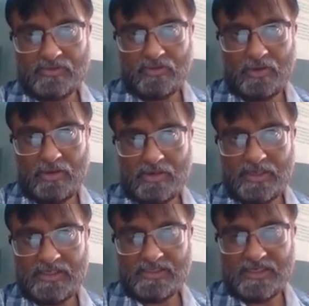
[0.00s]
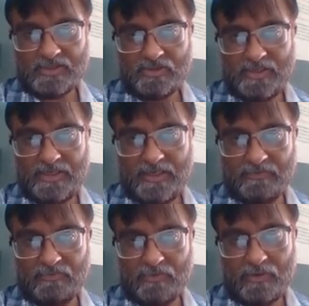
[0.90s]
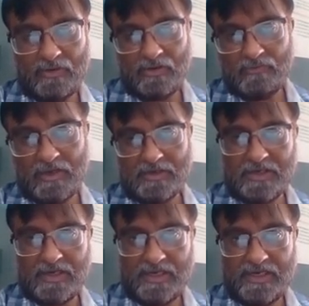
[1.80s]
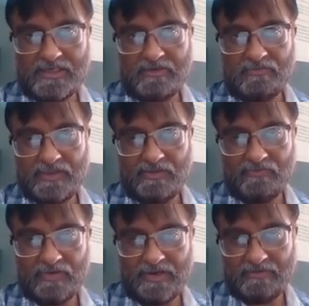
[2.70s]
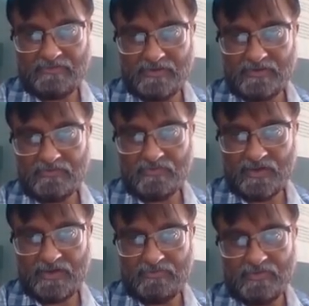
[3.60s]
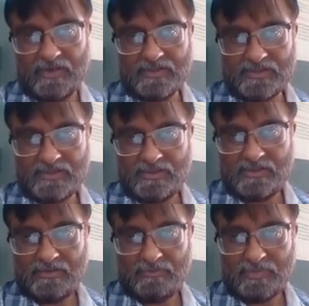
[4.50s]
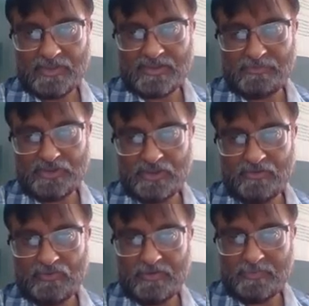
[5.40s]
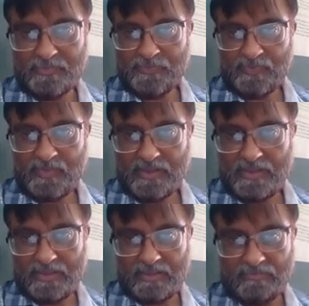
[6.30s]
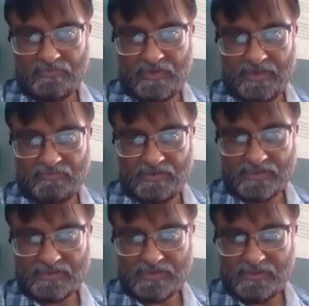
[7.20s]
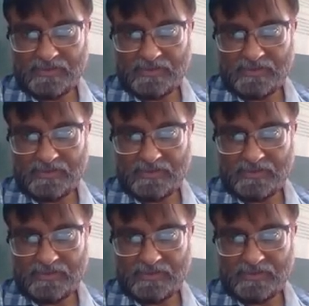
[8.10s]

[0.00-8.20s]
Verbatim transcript: so all is actually involved or related with the flavor flavors perception of the uh, flavors